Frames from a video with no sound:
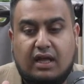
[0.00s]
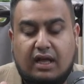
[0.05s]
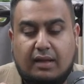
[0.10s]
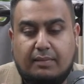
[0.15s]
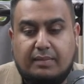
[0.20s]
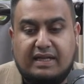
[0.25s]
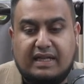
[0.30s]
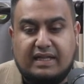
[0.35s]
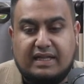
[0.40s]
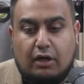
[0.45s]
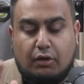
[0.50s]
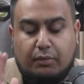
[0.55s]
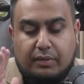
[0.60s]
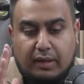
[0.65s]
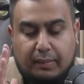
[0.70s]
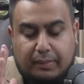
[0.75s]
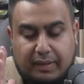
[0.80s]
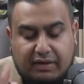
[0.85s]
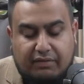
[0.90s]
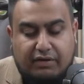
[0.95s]
Amena that will be
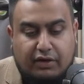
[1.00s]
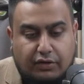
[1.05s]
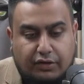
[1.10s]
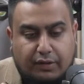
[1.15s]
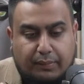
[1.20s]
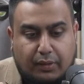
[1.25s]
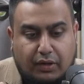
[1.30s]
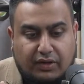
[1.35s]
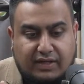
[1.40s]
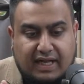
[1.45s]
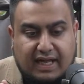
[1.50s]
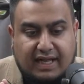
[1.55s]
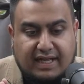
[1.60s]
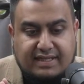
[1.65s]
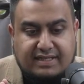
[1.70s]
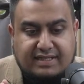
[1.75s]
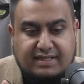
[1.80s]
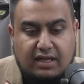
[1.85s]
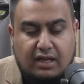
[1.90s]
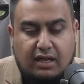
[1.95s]
appearing on the
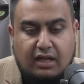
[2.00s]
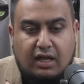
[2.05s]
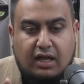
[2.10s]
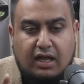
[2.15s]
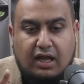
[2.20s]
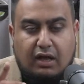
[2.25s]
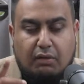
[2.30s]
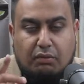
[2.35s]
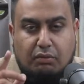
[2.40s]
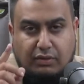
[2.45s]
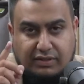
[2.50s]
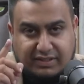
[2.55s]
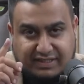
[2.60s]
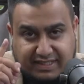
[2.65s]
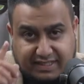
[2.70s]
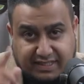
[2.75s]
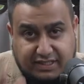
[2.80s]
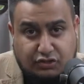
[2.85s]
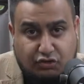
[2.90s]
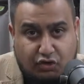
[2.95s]
podcast. We want you to
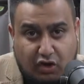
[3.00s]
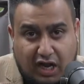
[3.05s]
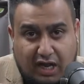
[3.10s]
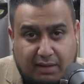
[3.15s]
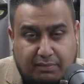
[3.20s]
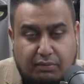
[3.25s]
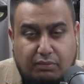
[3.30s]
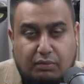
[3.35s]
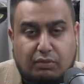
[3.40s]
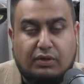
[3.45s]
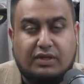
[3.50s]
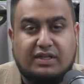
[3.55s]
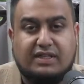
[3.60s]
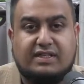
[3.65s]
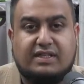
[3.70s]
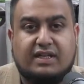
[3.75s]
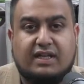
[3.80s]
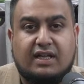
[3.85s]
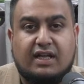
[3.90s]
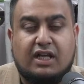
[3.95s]
subscribe. We want you
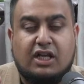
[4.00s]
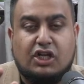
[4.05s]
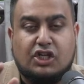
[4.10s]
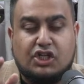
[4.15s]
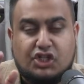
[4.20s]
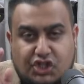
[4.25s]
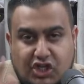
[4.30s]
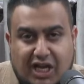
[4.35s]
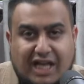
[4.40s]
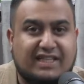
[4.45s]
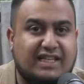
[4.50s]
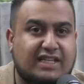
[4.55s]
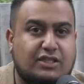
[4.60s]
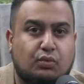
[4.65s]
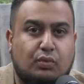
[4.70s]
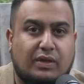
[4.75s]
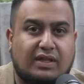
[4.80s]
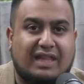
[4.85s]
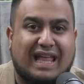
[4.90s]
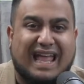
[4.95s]
to share this
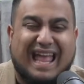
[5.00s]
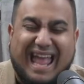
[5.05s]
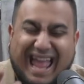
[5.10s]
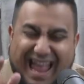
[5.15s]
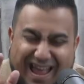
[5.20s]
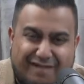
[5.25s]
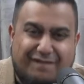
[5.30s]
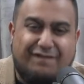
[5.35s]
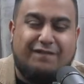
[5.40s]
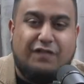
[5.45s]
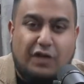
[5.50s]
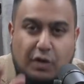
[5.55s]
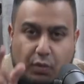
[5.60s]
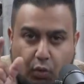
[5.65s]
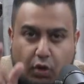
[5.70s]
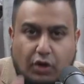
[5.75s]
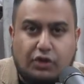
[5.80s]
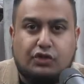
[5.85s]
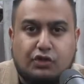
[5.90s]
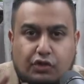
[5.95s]
with
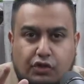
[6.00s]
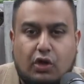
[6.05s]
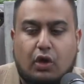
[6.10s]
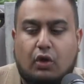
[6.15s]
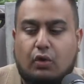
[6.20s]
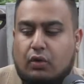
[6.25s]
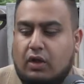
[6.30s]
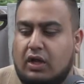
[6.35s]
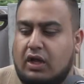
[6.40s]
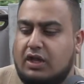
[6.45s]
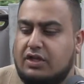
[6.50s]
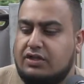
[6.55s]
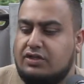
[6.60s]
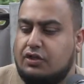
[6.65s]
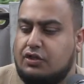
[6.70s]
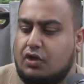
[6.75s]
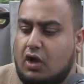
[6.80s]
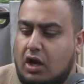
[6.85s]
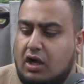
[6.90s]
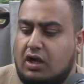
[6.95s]
everyone you know. So
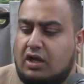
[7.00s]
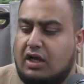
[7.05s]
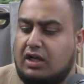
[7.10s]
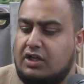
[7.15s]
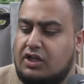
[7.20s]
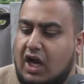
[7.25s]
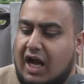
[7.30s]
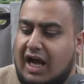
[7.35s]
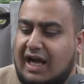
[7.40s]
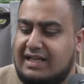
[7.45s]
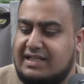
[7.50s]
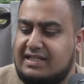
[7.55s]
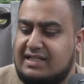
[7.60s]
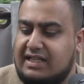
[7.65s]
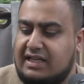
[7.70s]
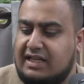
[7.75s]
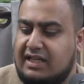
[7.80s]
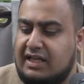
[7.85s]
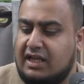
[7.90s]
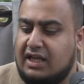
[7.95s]
your uncle, your
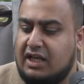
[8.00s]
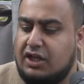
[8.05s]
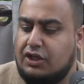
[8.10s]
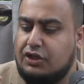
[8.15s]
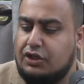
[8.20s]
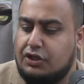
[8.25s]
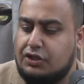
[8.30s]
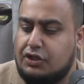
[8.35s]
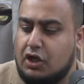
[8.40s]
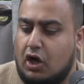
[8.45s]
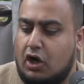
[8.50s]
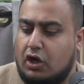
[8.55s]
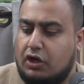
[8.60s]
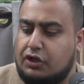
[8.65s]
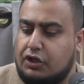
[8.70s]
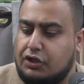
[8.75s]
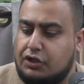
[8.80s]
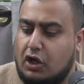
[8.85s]
auntie, your dog, your